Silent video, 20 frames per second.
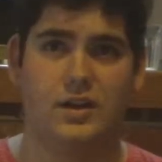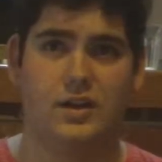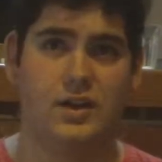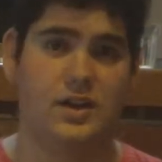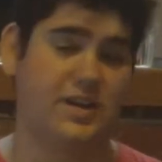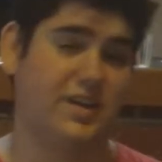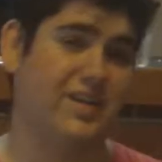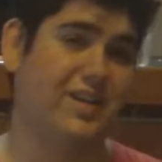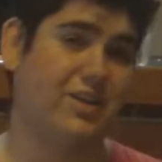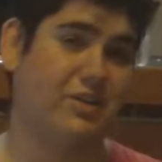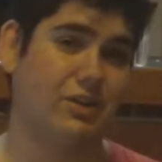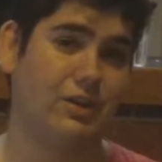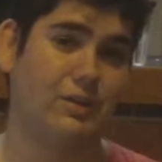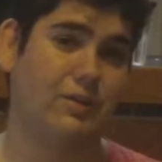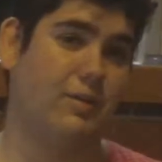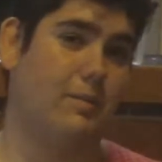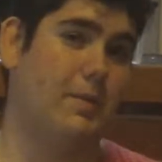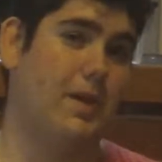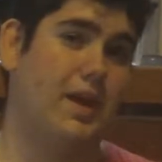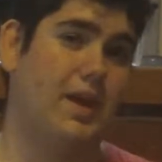90 degrees
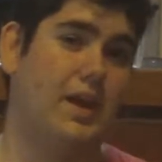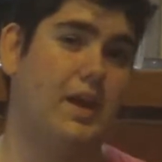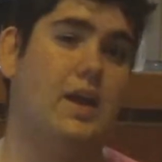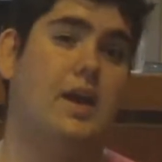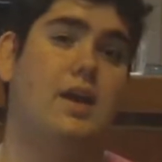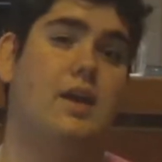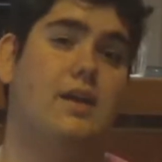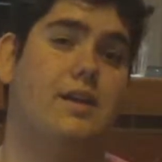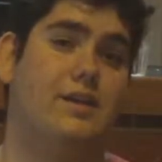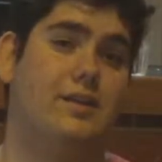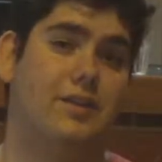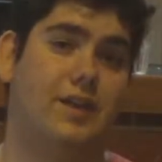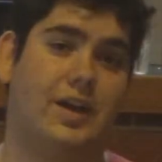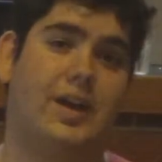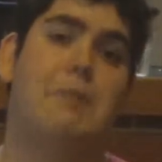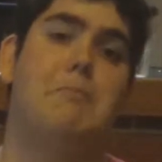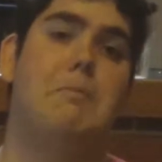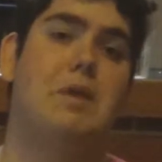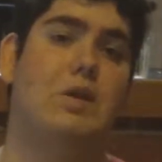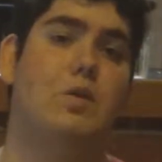for me is like
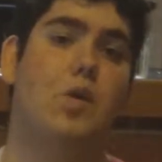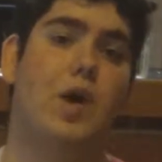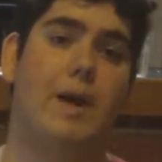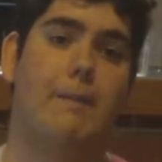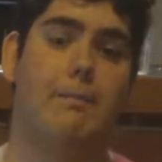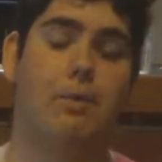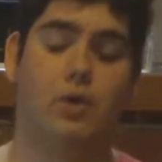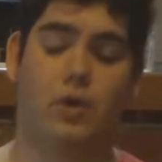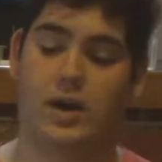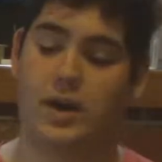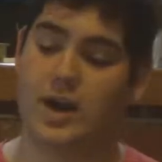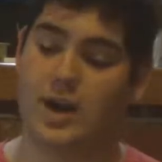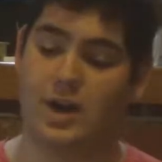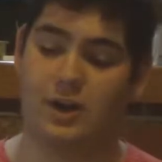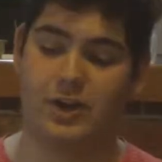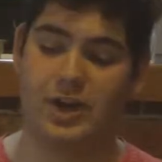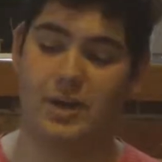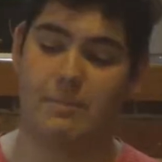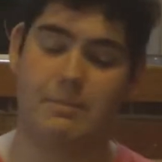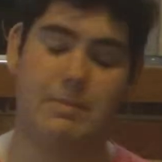a midway point and
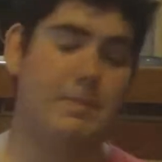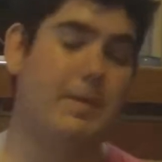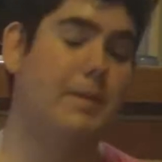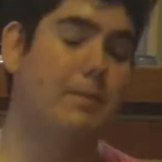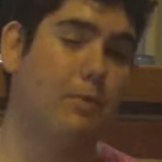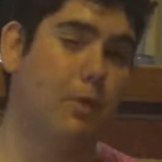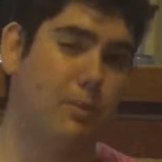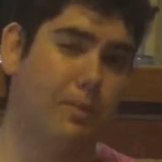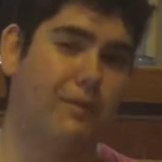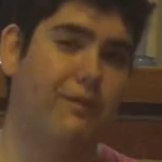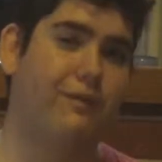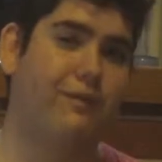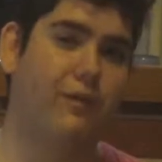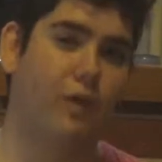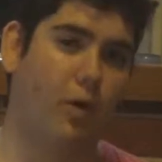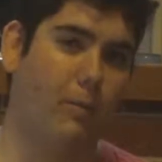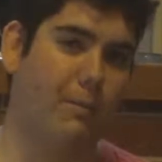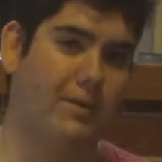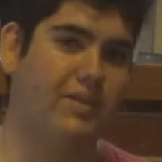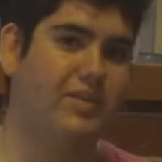I'll get a bit more
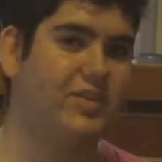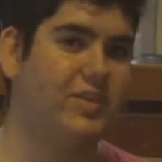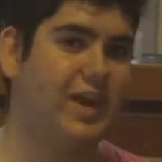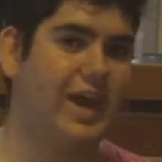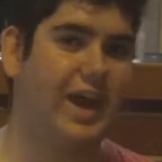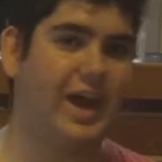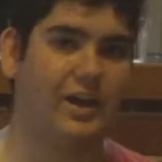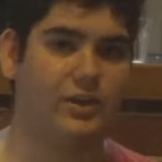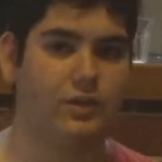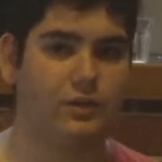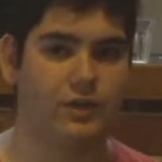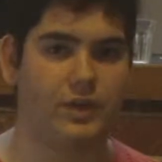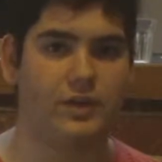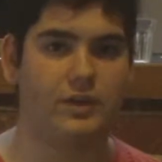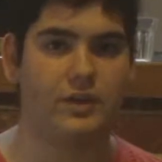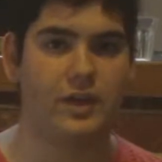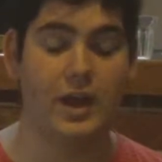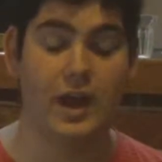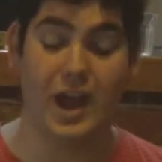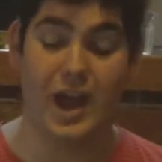performance out of
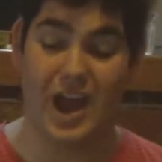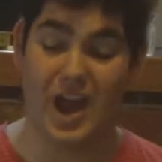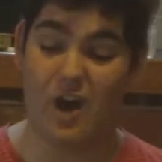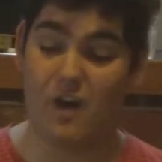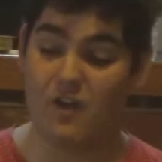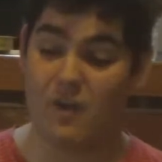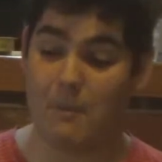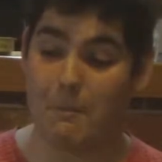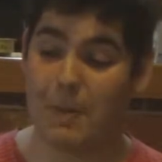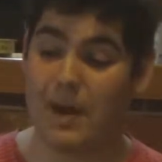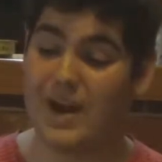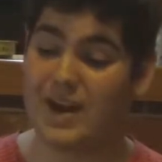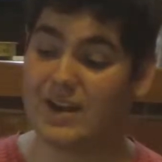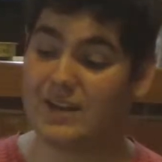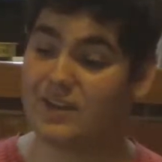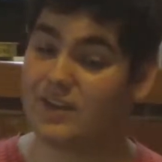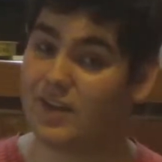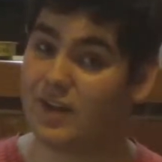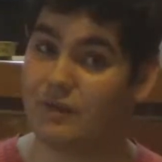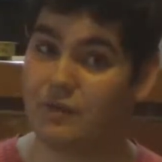it. However, by
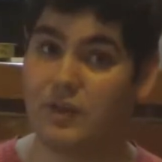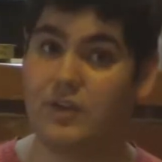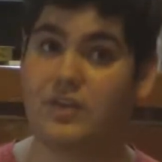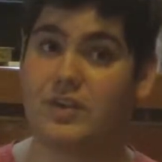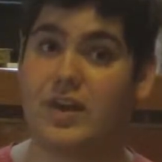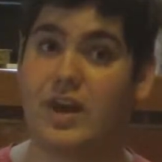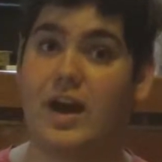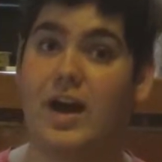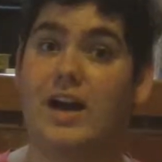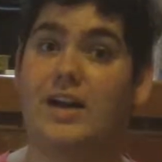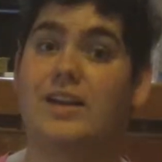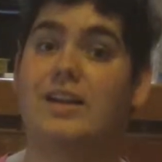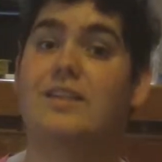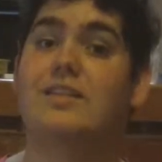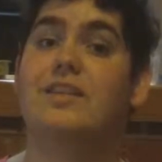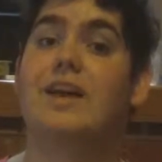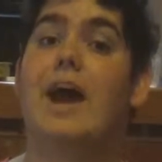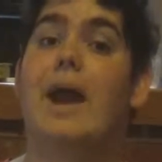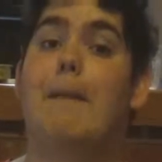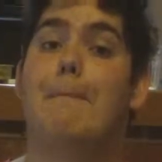itself, this card
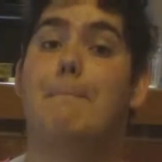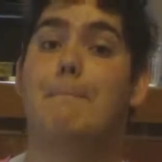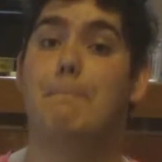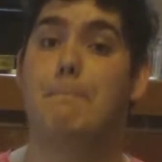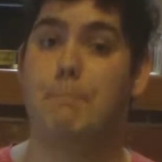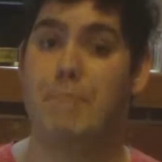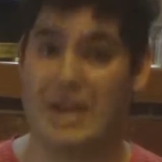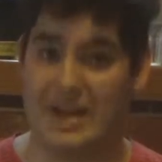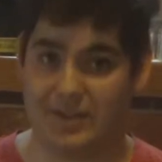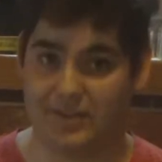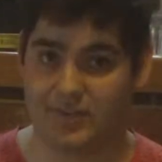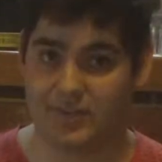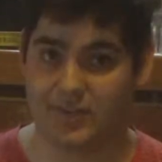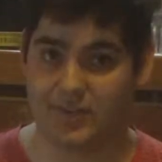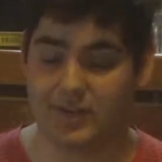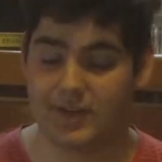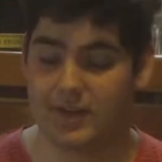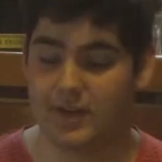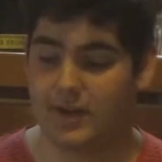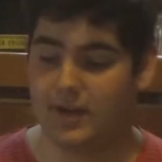is a
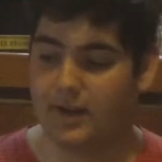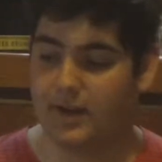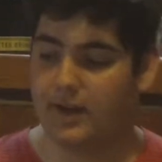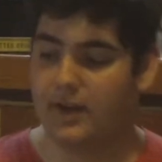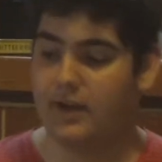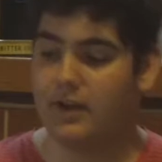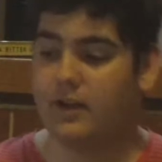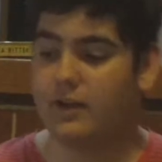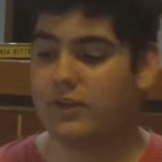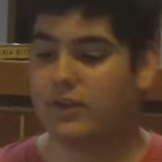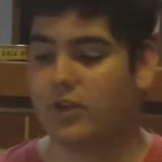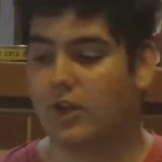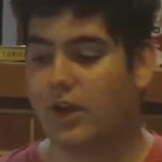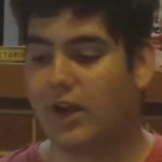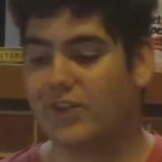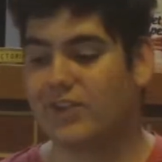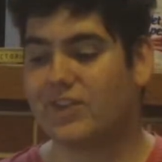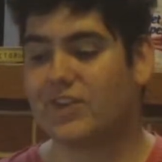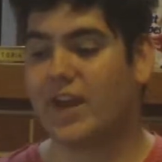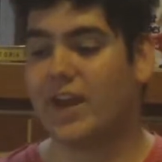beast. So
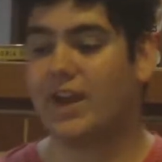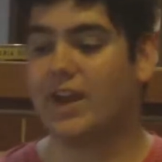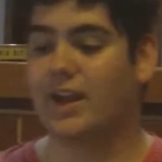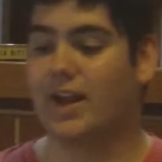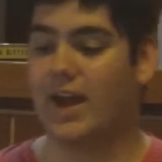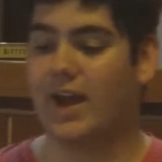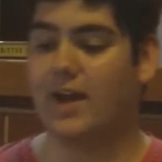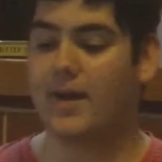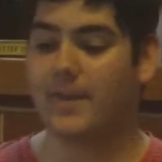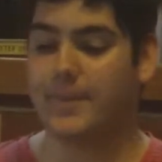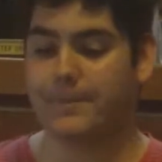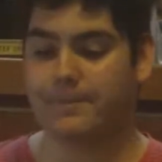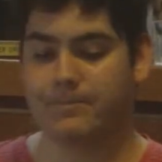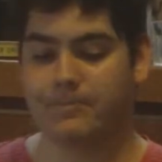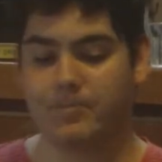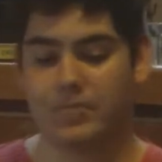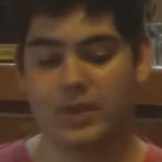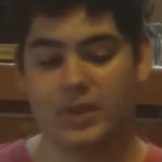let's take it out.